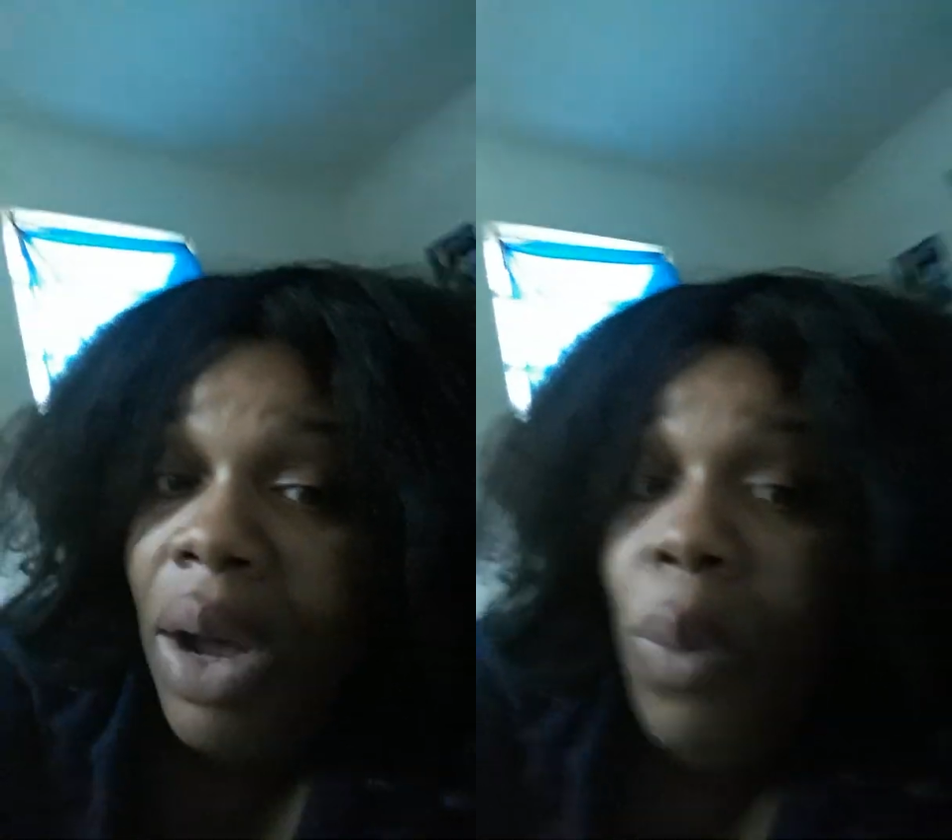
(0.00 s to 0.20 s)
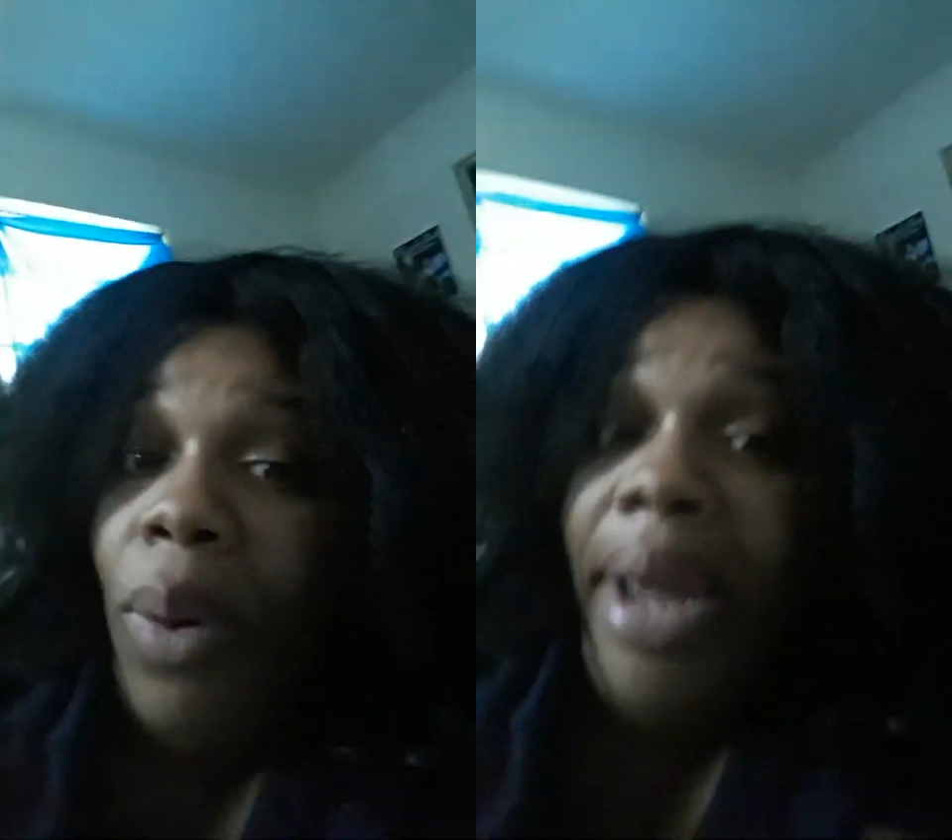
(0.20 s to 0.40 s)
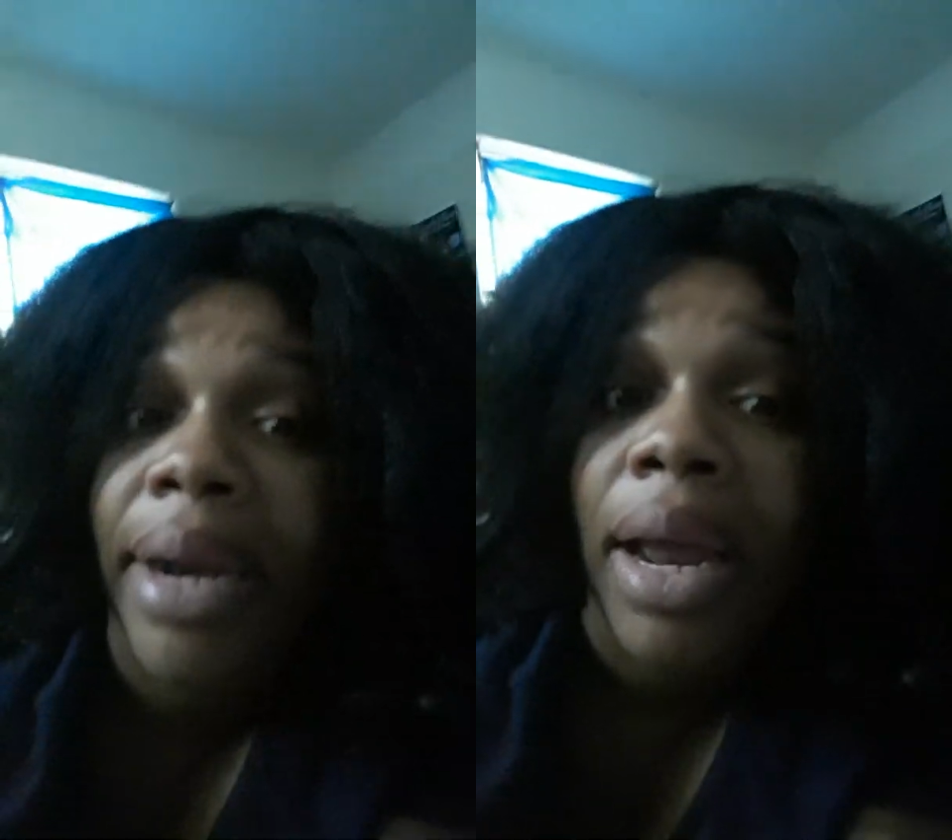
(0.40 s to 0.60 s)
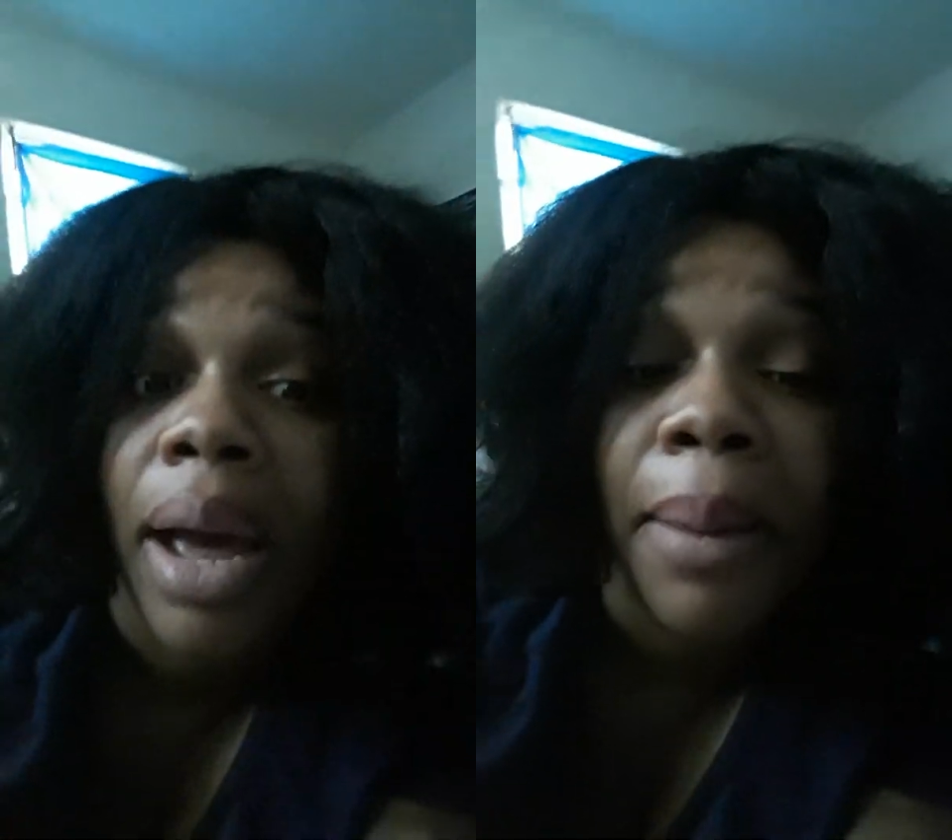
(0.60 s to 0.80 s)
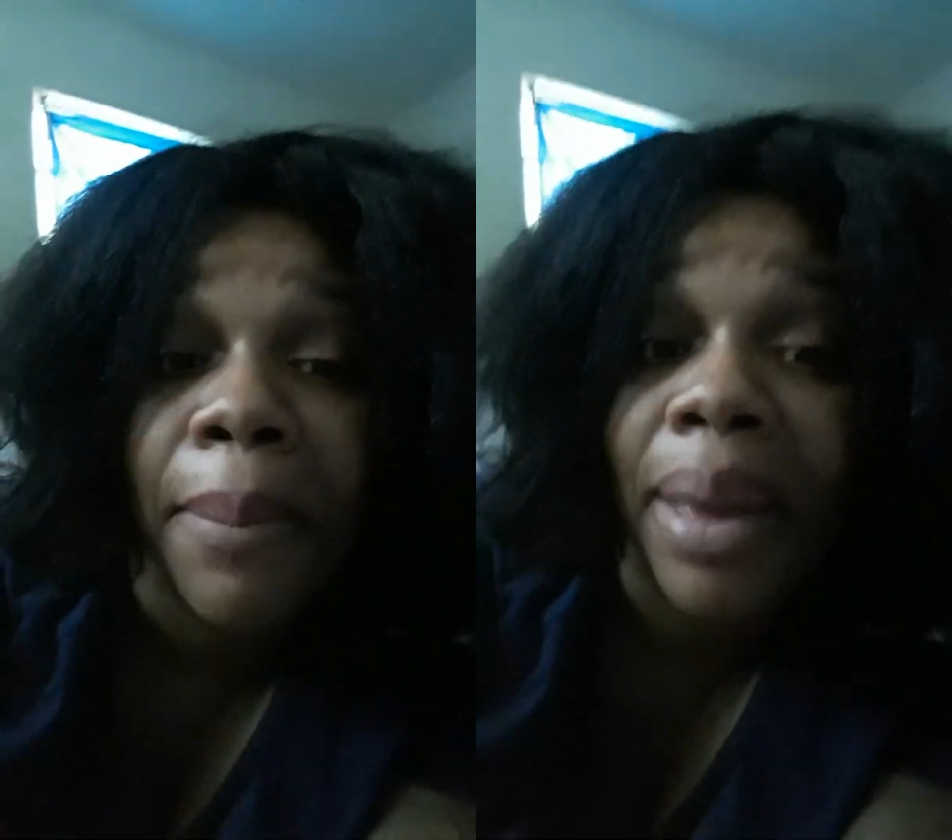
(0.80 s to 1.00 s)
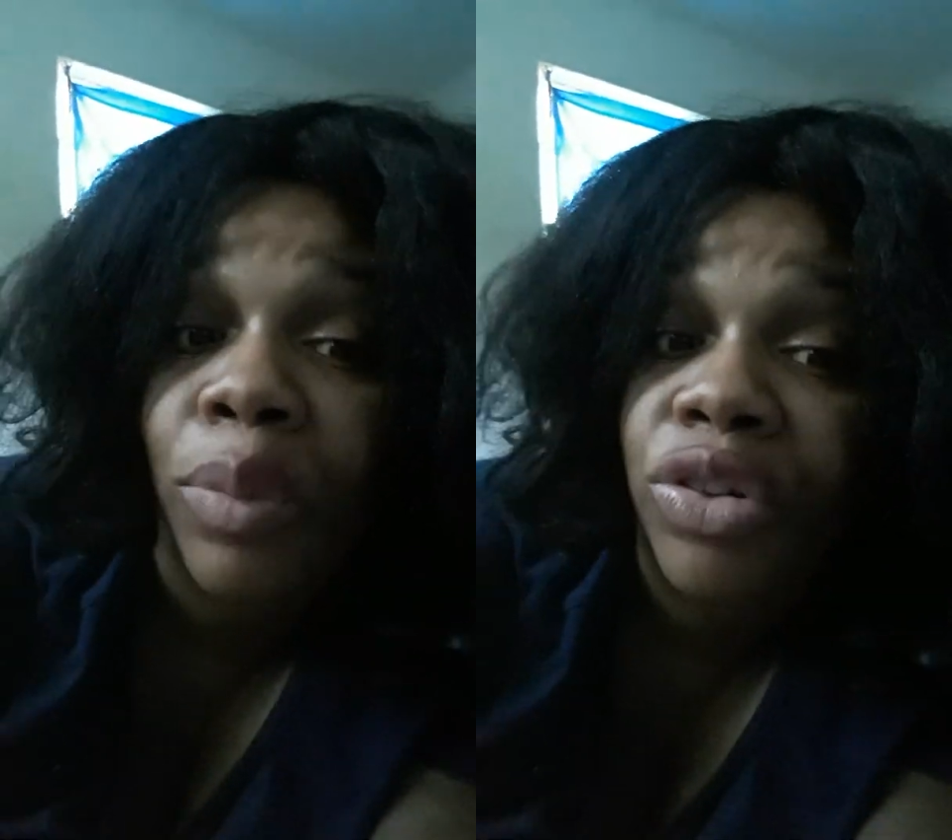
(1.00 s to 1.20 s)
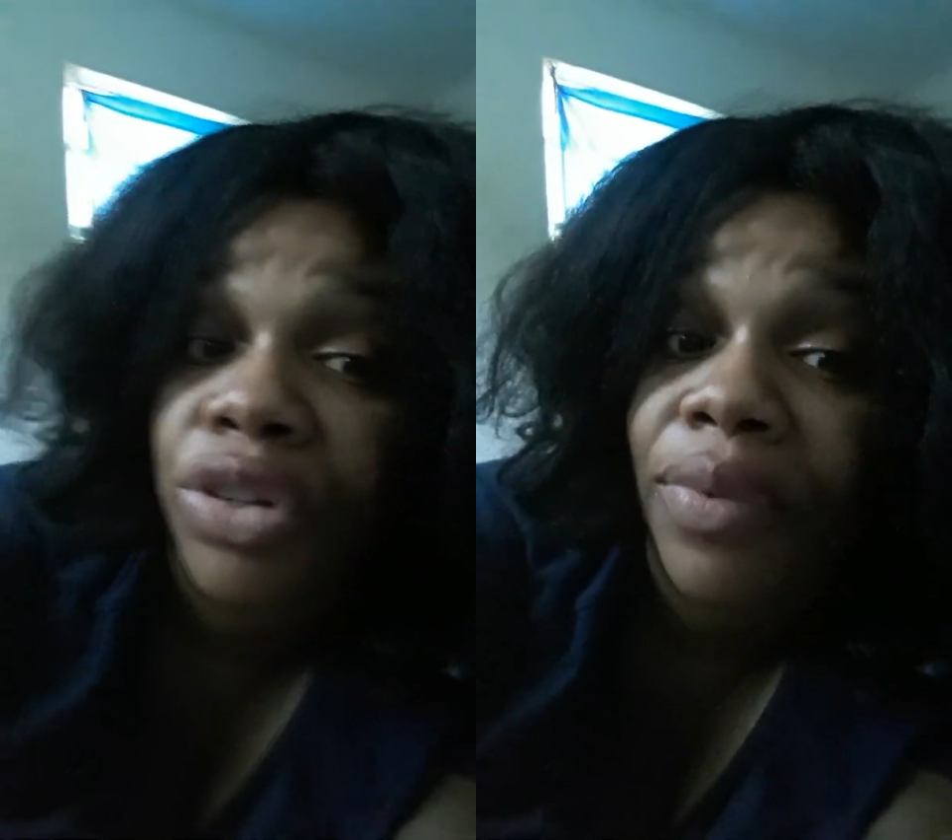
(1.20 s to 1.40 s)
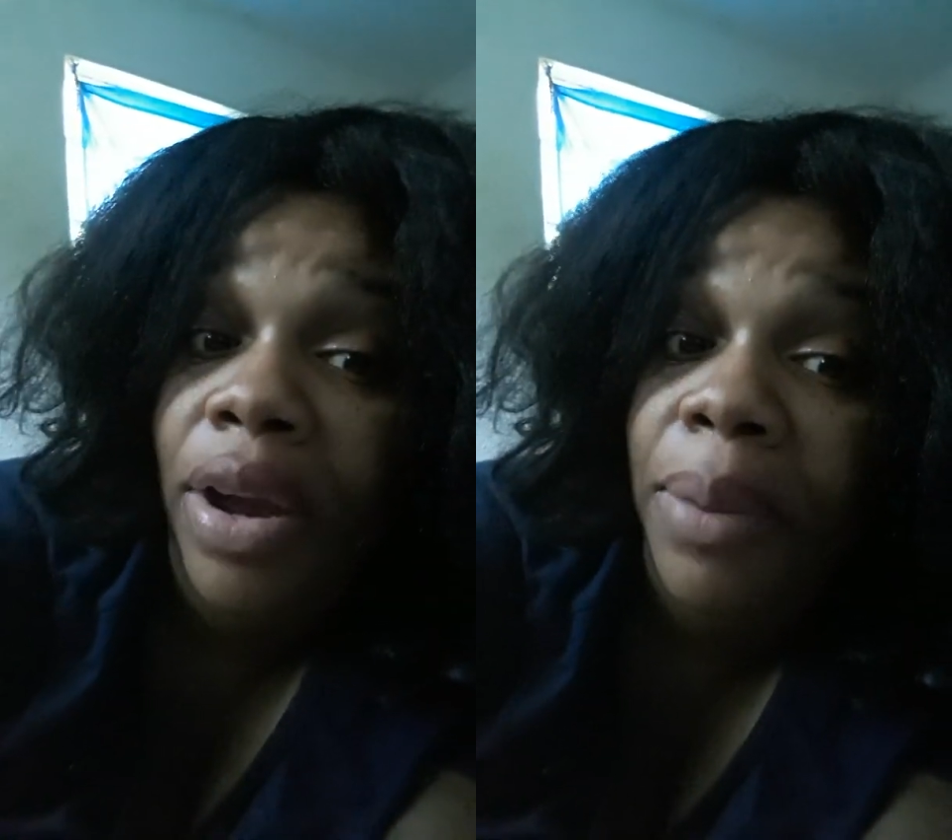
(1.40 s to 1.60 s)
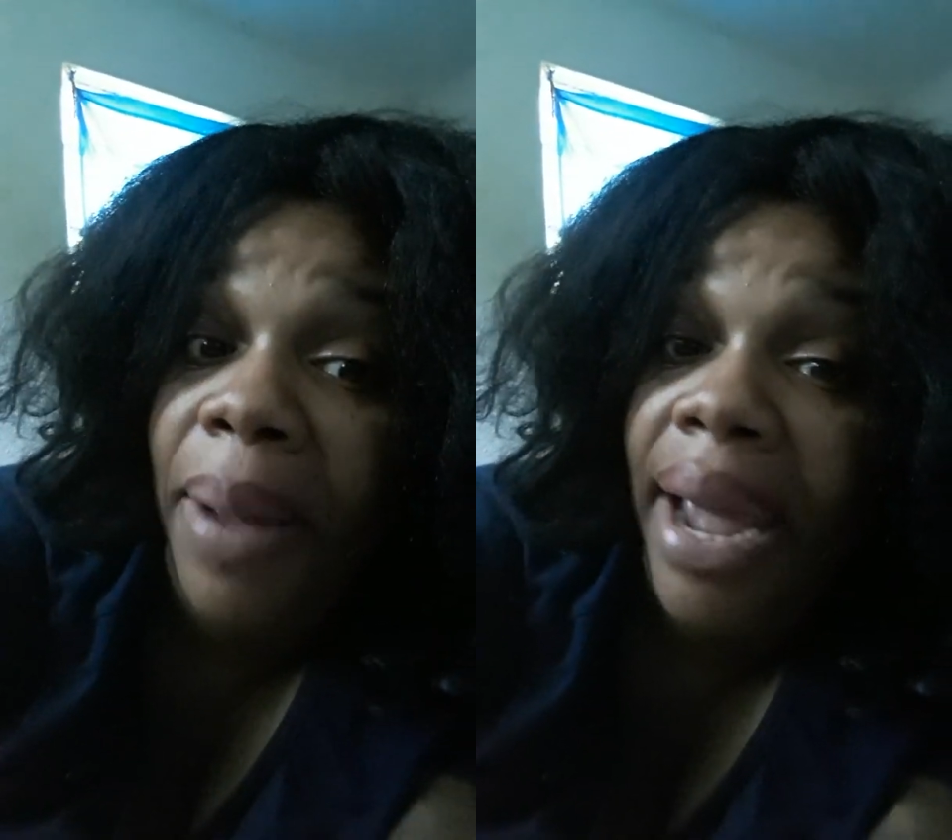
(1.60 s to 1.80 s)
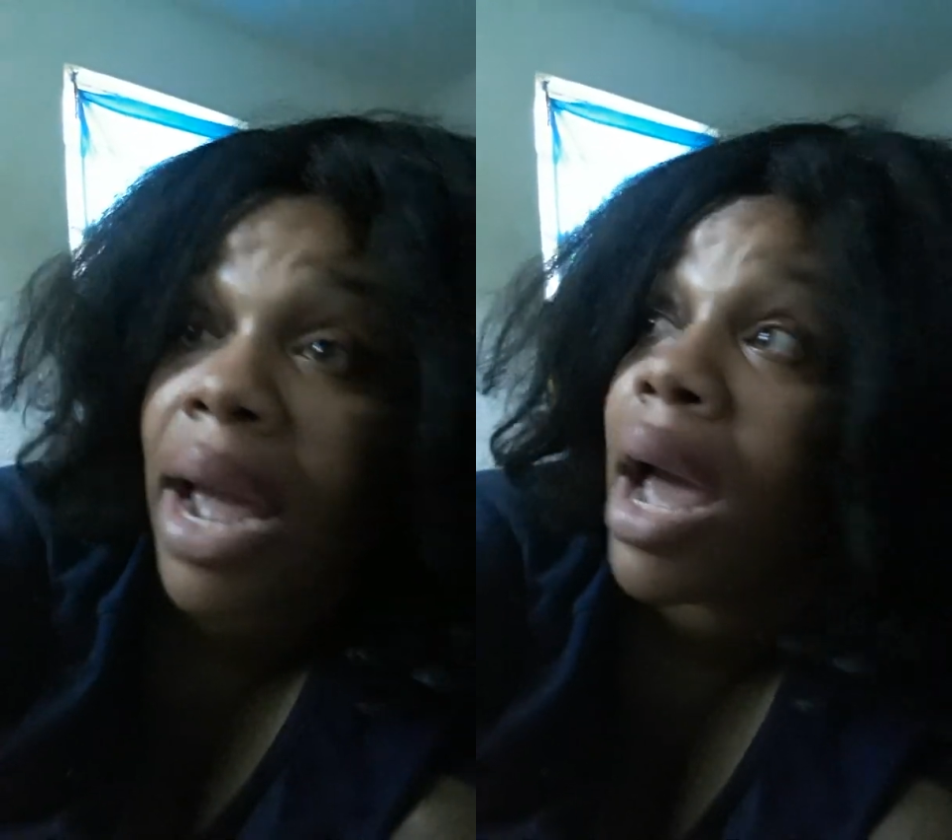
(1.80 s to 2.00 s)
when men were surrounded
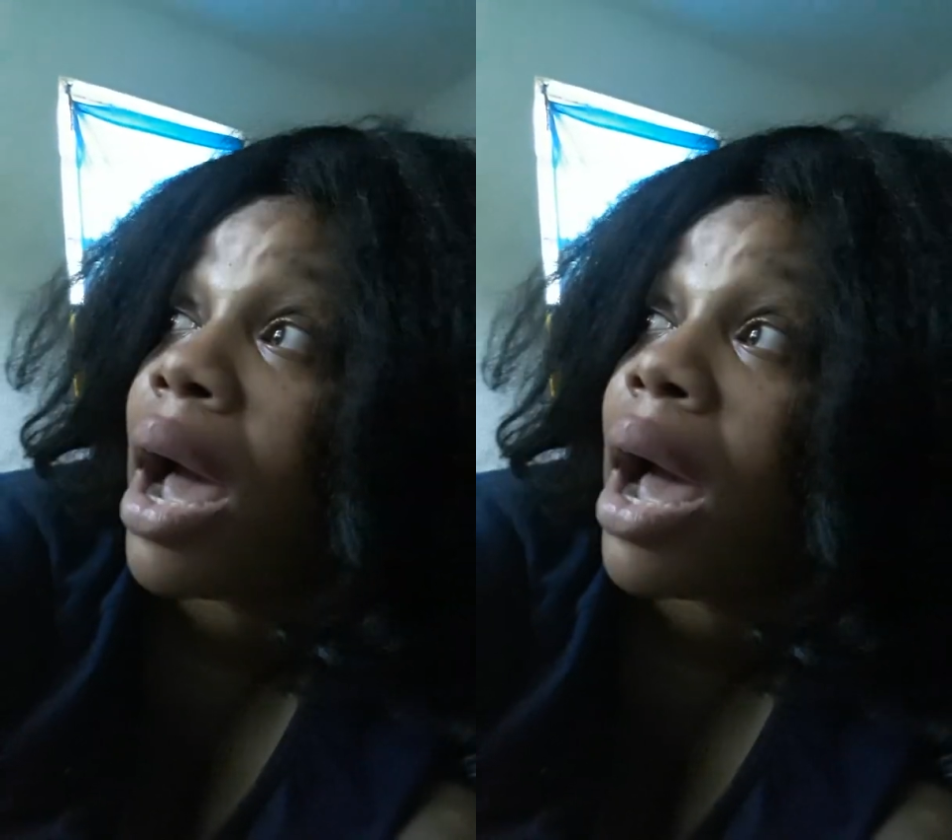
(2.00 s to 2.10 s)
by